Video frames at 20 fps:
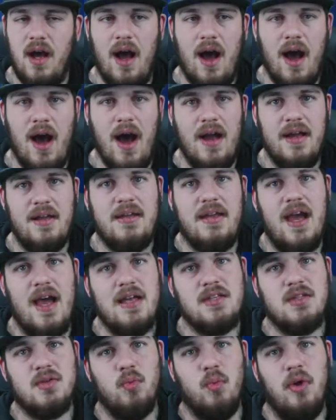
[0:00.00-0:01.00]
I
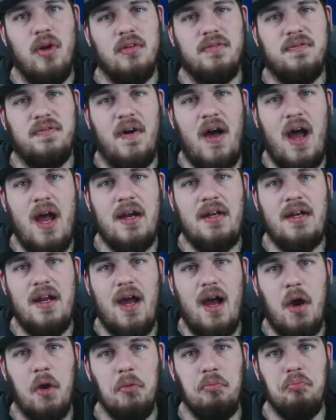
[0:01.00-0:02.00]
guess we'll find
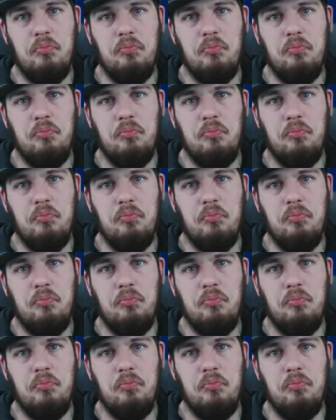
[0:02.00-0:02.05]
out.